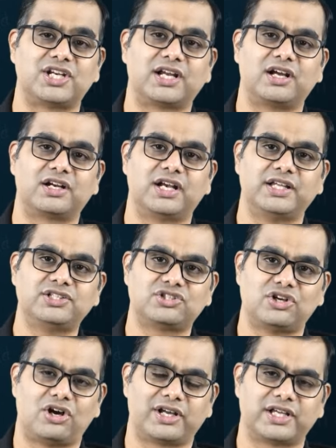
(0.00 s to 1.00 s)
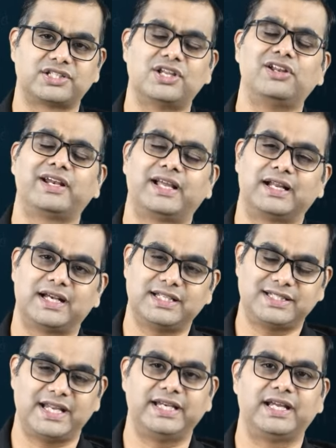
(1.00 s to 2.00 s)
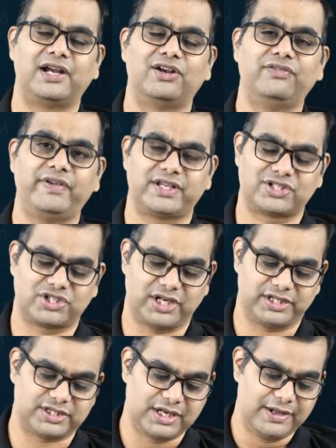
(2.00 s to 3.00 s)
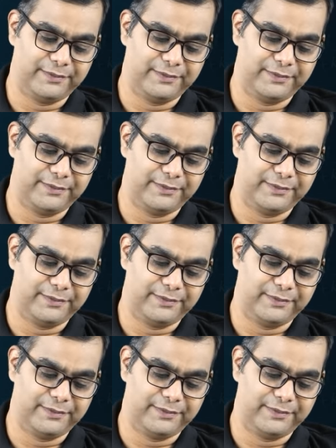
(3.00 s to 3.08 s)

recognized stock exchange, recognized any kind of exchange.